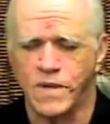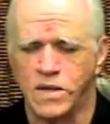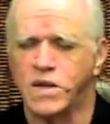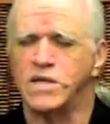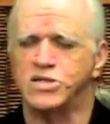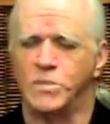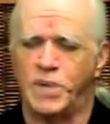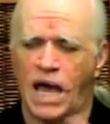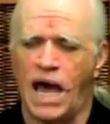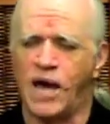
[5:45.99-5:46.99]
You got
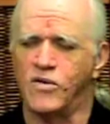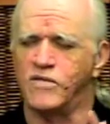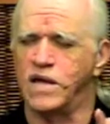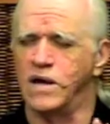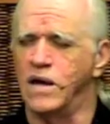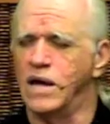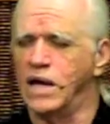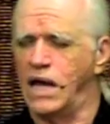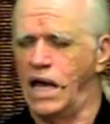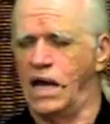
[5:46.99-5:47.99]
Japan over here,
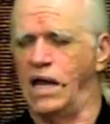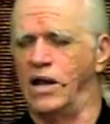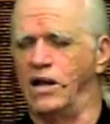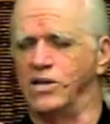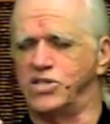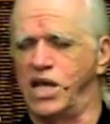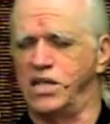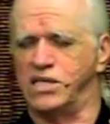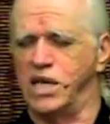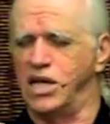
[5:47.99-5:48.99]
and
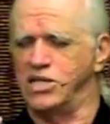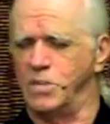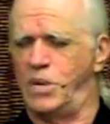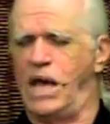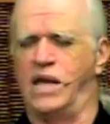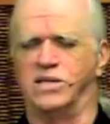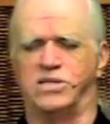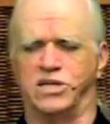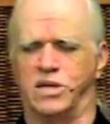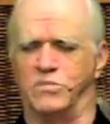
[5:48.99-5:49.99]
understand this, Japan is
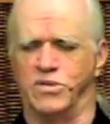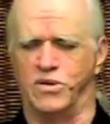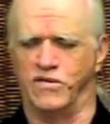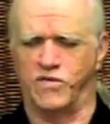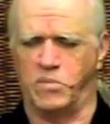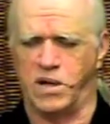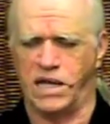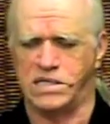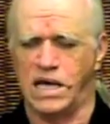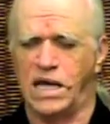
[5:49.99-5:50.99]
such a beautiful place.